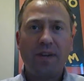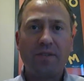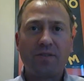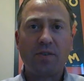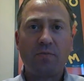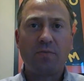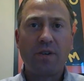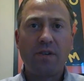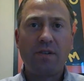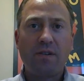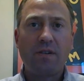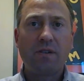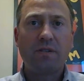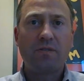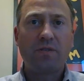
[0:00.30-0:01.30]
so we
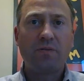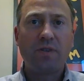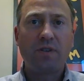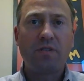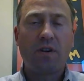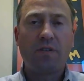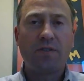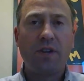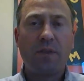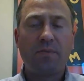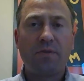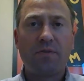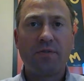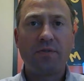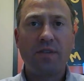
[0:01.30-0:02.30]
are doing our Chapter
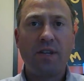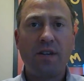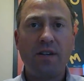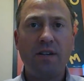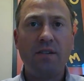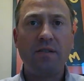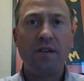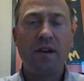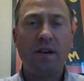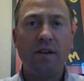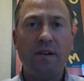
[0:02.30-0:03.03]
13